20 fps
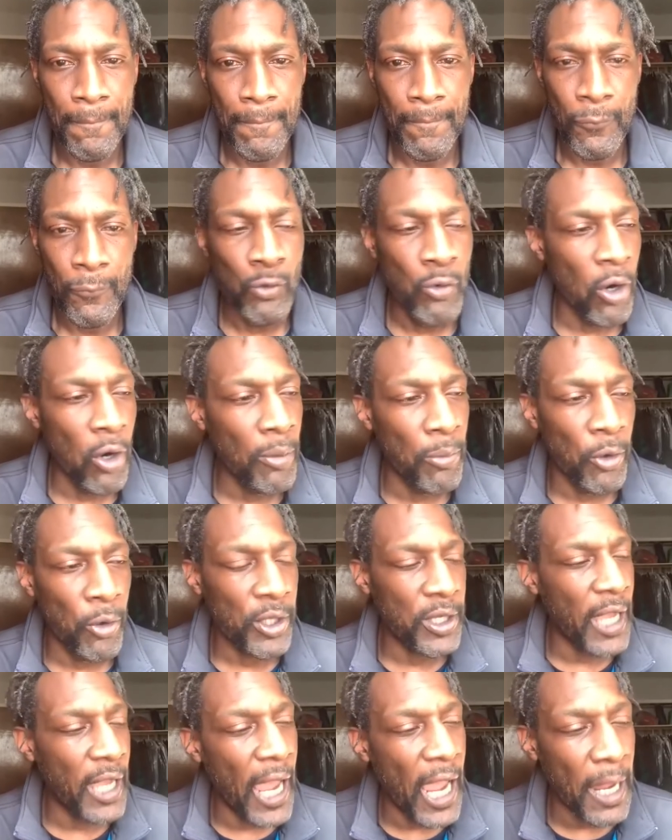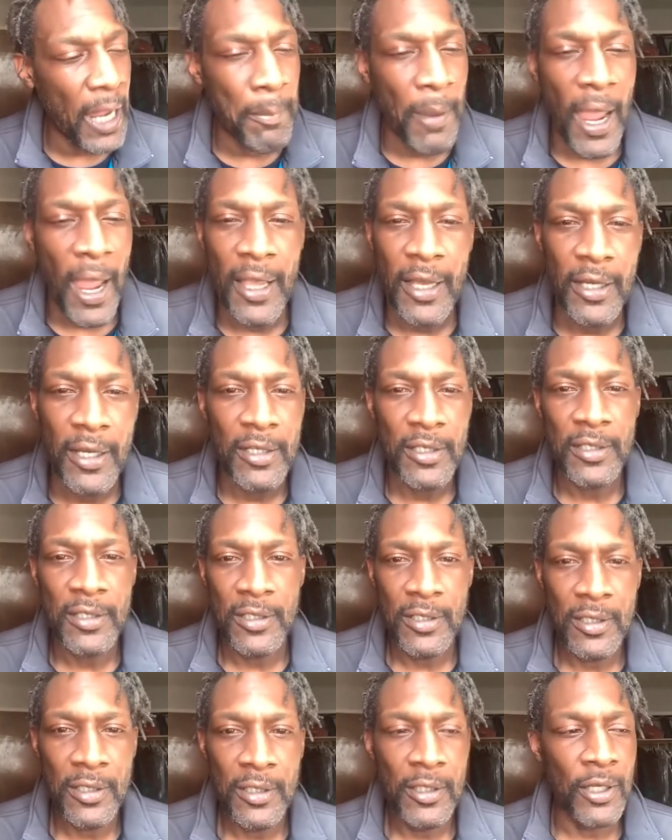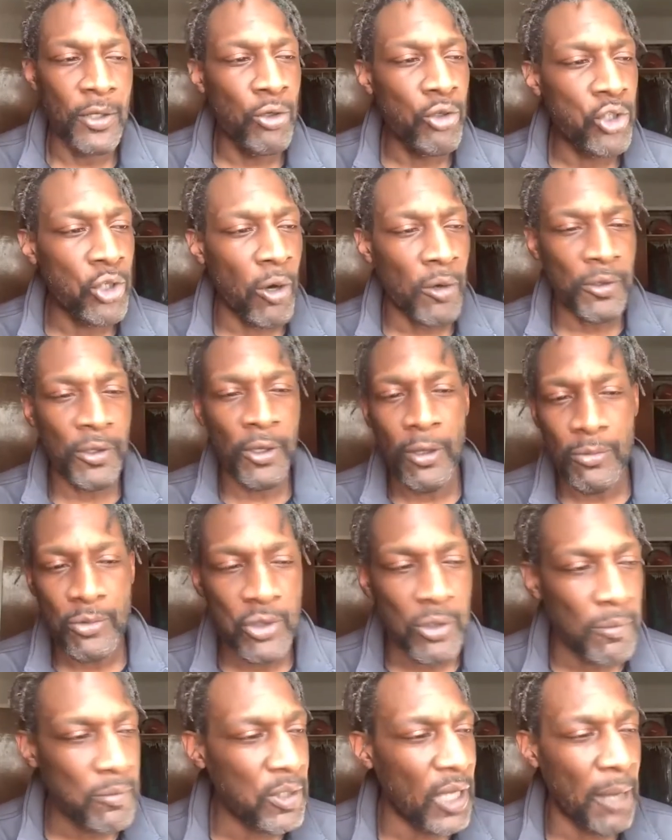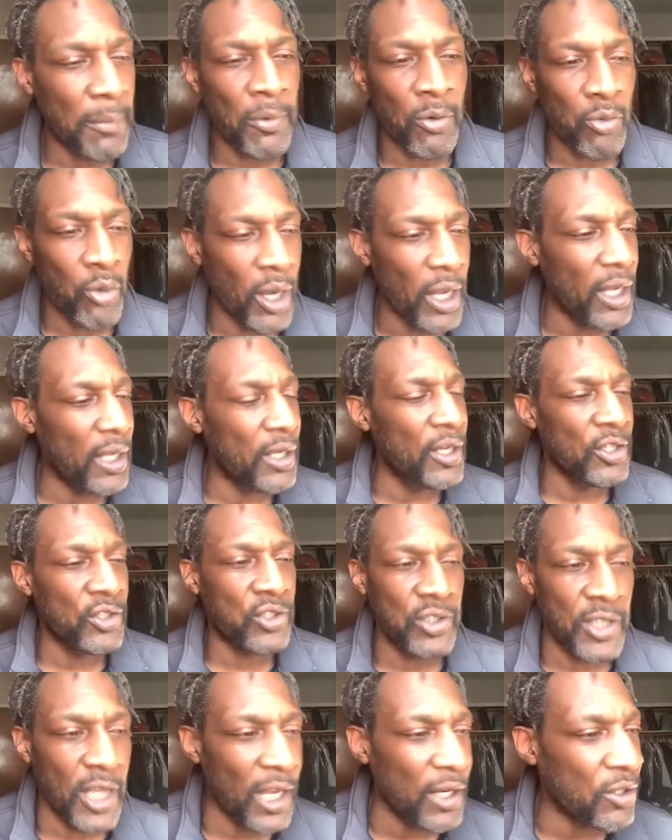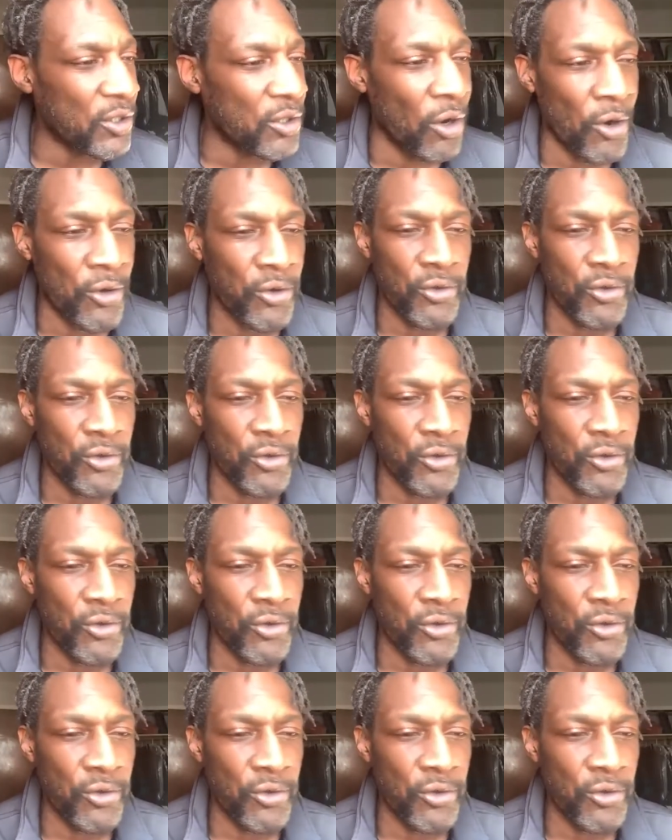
You walk up on a gangbanger, and you talk to him some type of way and this and that and third,